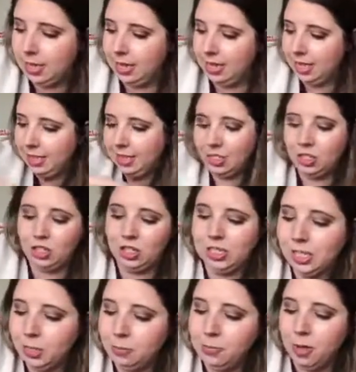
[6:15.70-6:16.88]
I think this is
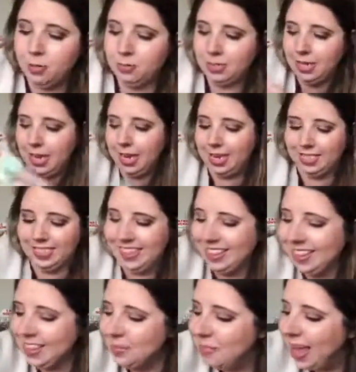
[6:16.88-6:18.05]
just lip balms and
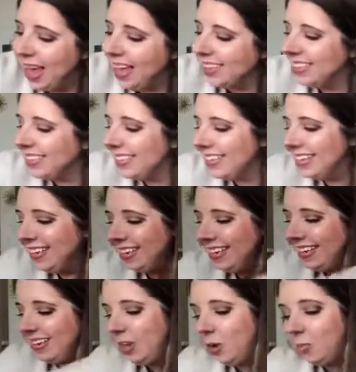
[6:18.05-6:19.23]
the mask.
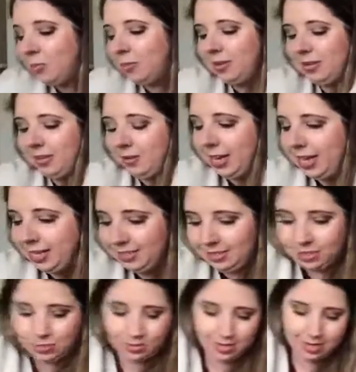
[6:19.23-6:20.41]
Nope. Okay,
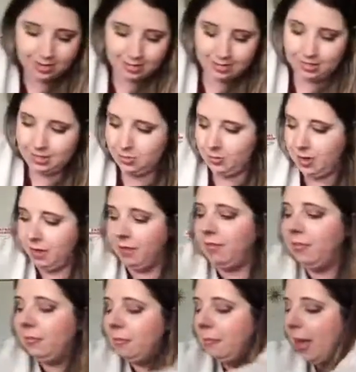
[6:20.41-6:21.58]
so we have
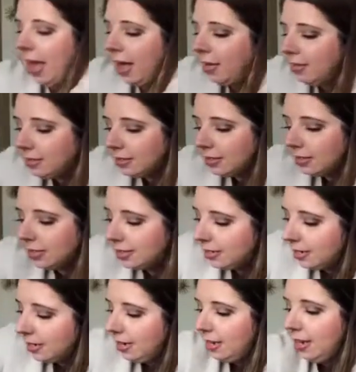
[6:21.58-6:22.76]

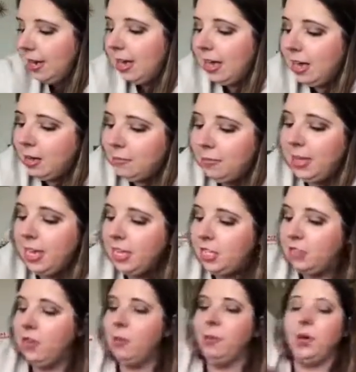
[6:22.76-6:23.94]
masks.
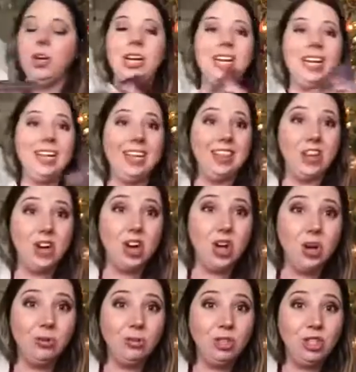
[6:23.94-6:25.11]
Each of them are gonna get their
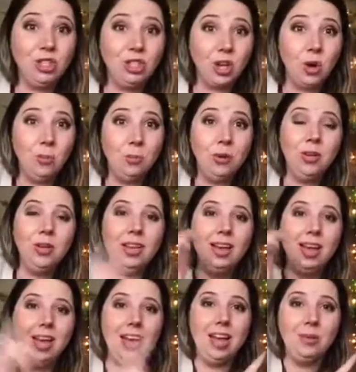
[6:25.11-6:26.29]
own soap.
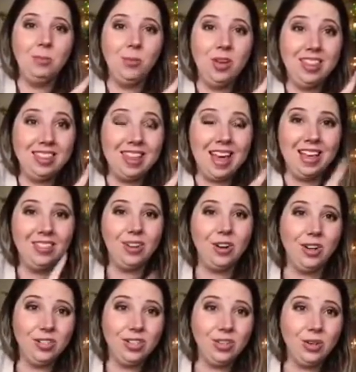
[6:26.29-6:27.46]
With that, they're
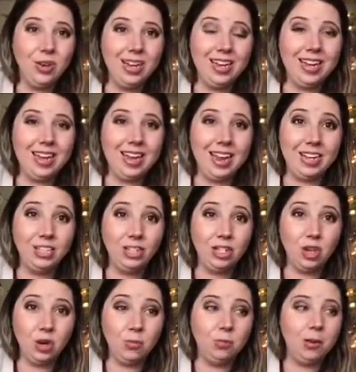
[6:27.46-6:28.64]
also going to get a
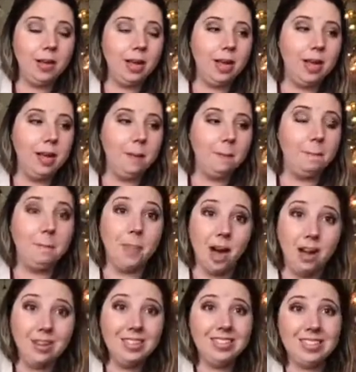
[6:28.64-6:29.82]
soap
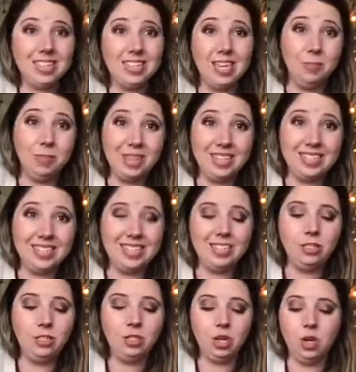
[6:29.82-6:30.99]
box to keep this
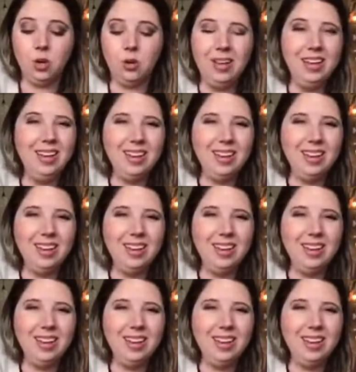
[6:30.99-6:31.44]
in, so